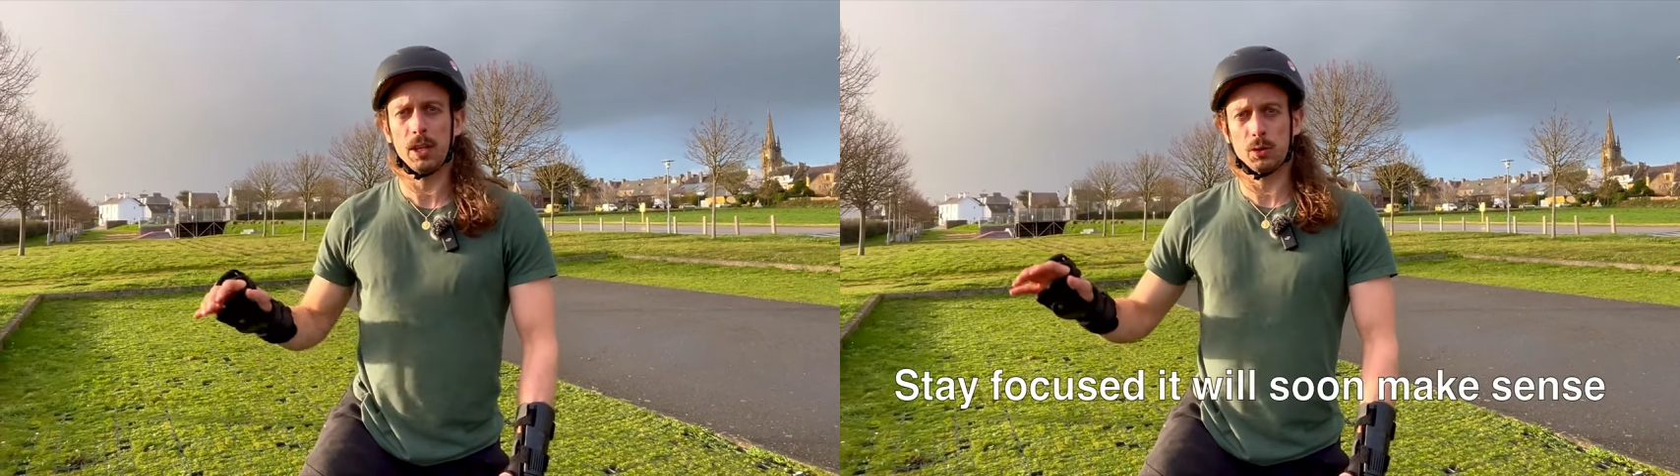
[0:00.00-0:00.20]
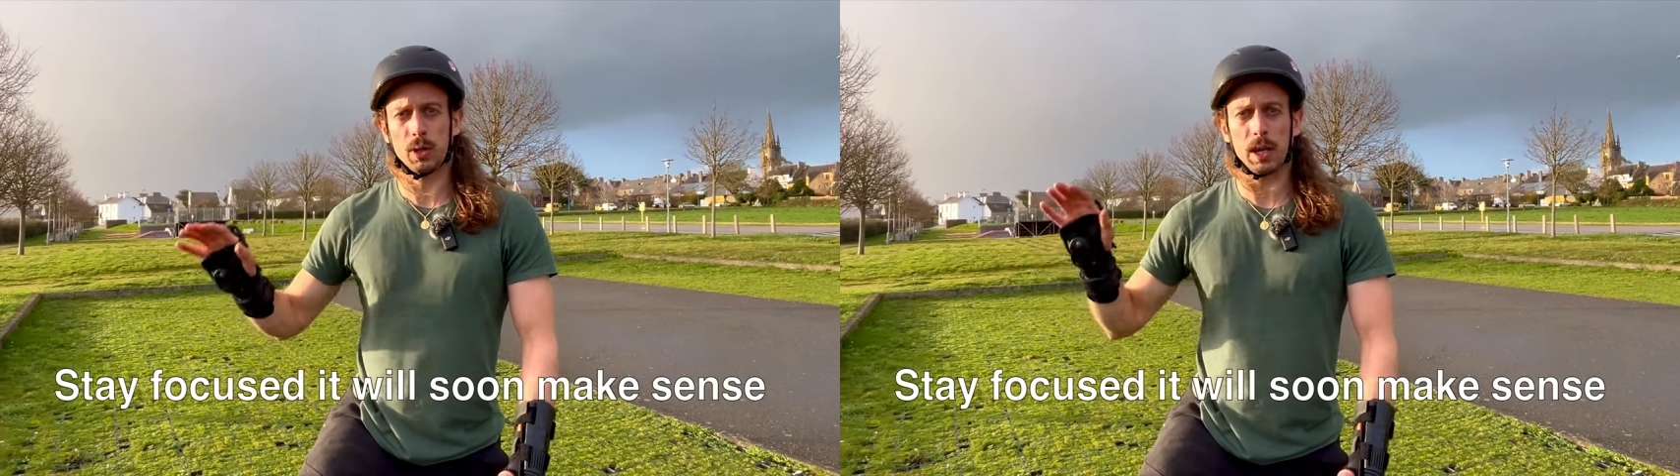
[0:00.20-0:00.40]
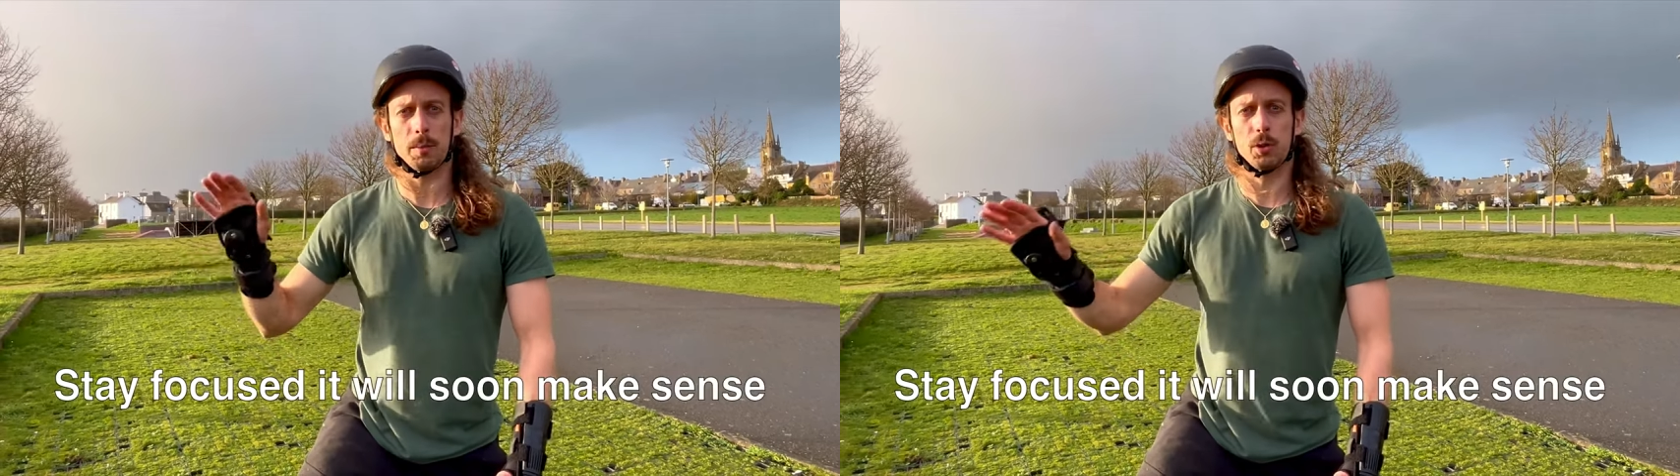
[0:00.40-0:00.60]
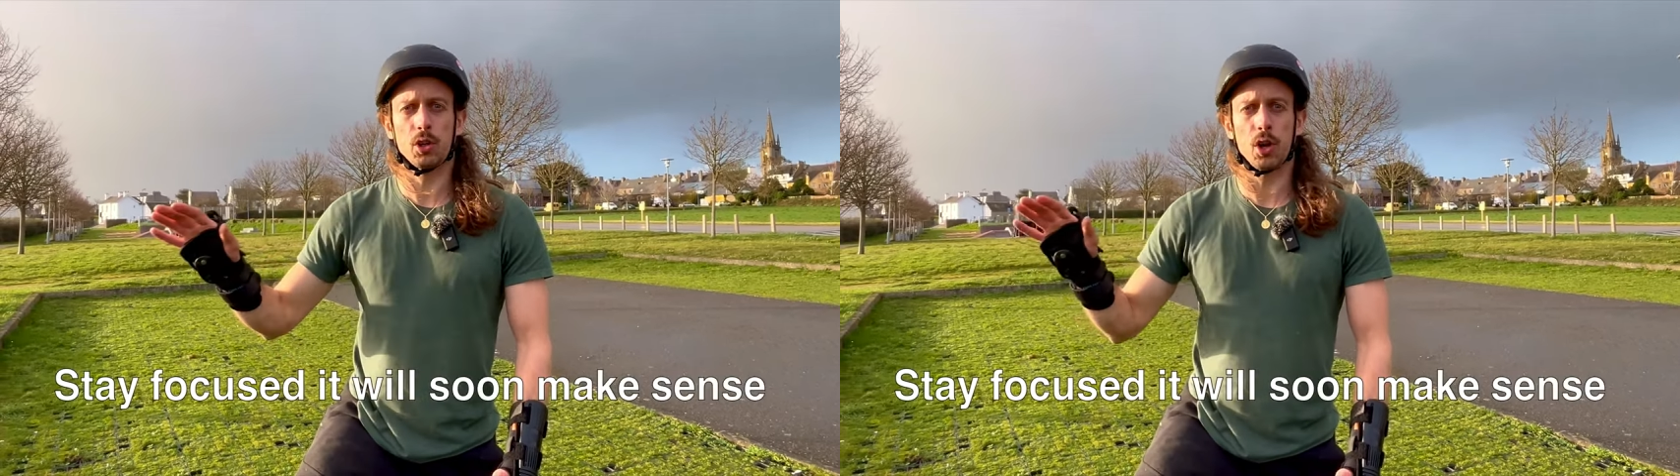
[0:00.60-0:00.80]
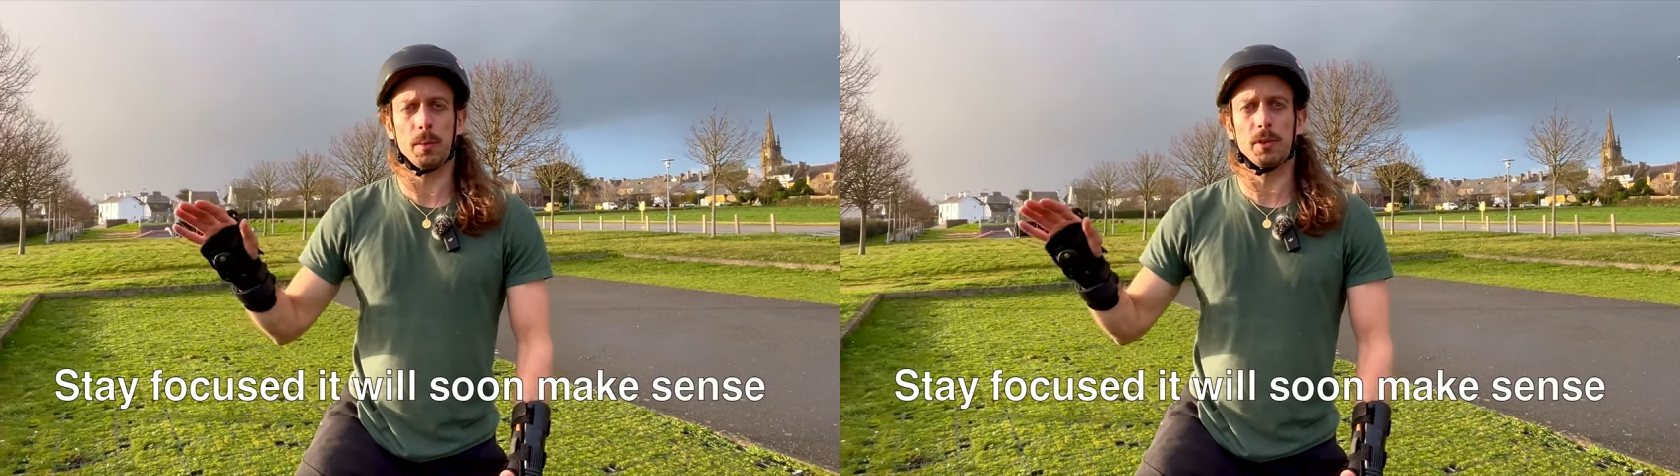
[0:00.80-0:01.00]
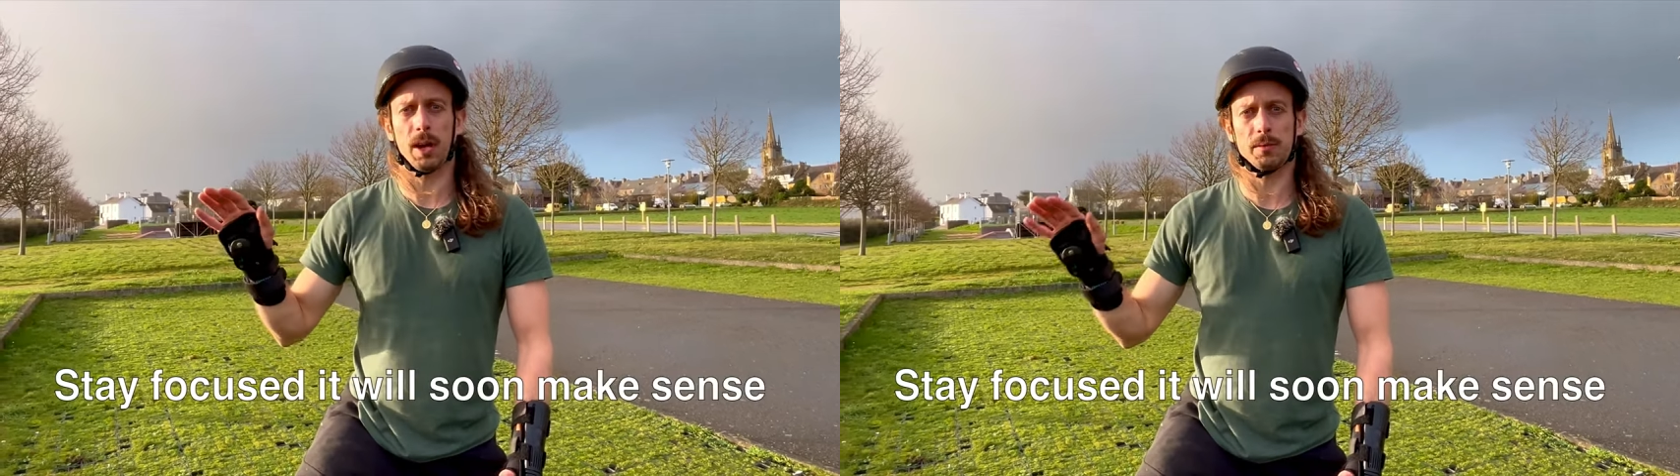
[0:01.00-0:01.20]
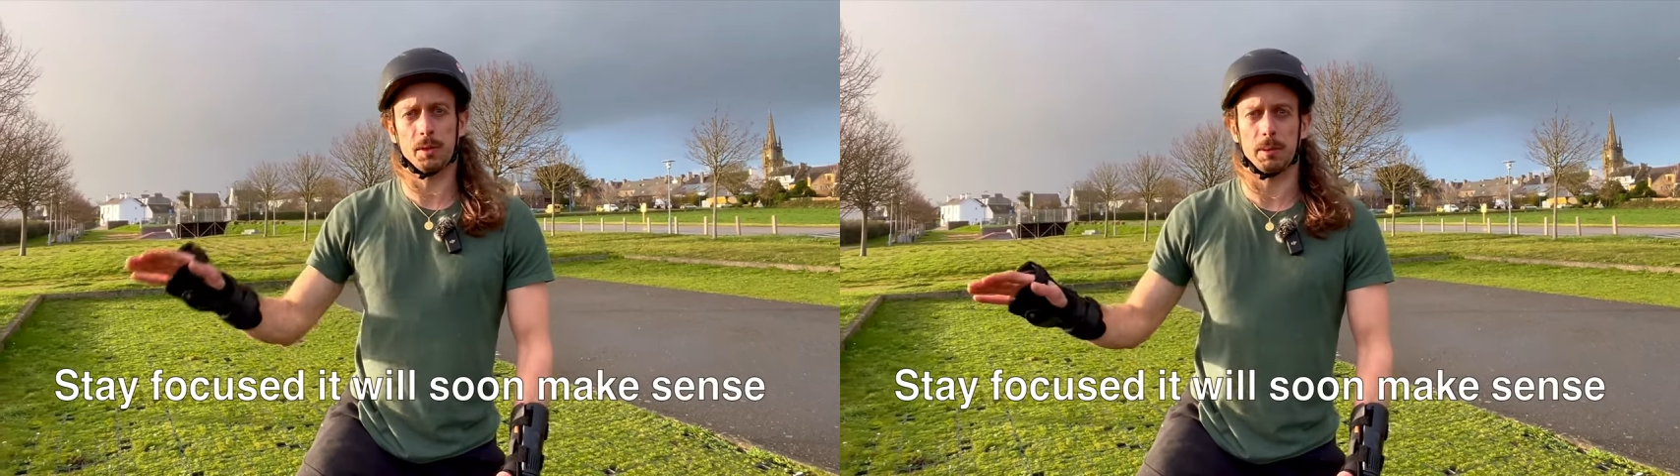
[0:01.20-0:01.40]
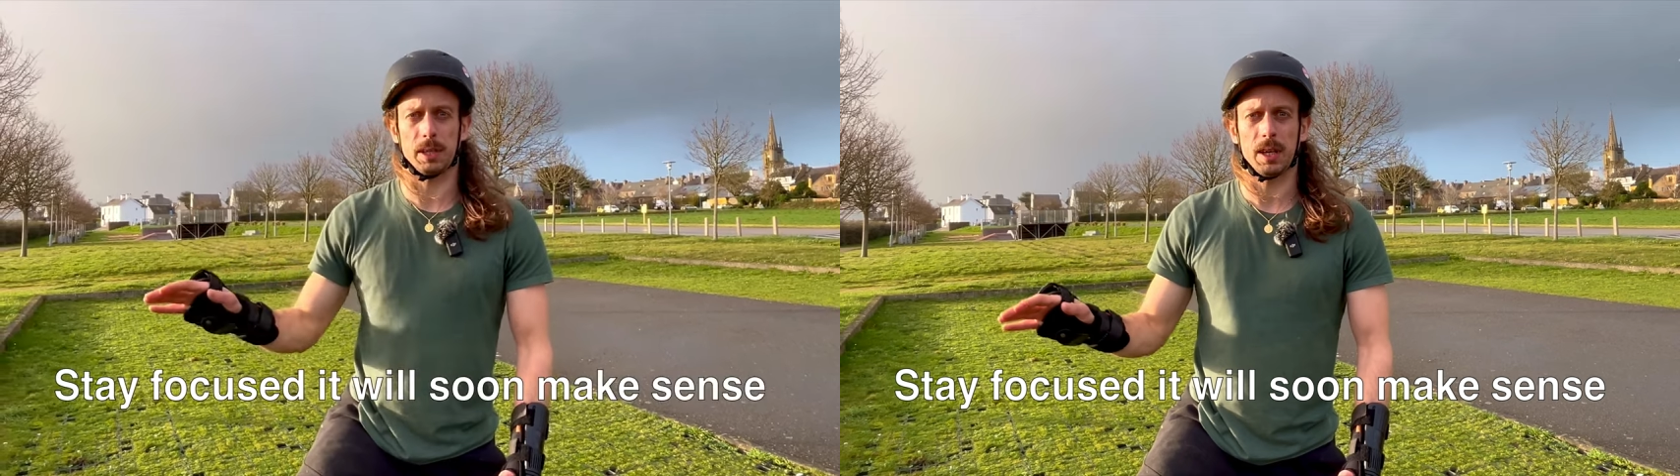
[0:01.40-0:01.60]
to get up the curb
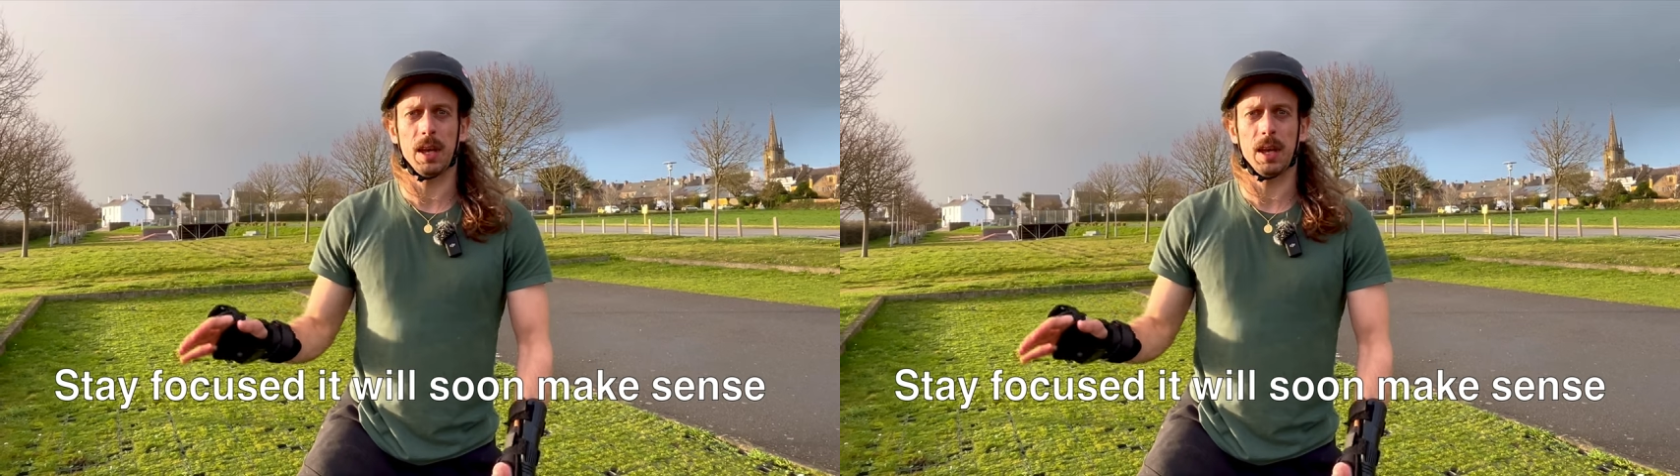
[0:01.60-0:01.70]
comfortably.